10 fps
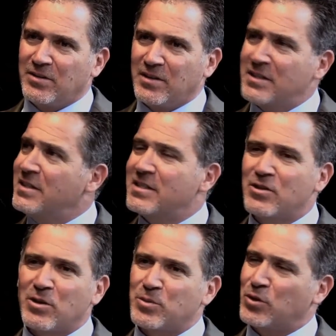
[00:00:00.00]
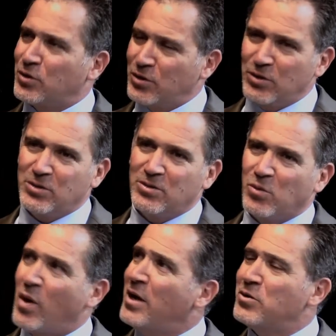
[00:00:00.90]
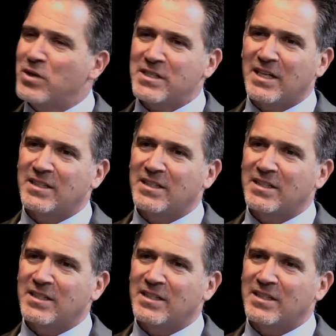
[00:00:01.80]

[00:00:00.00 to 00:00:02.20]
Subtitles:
doesn't this look absurd to you? Why are you dressed like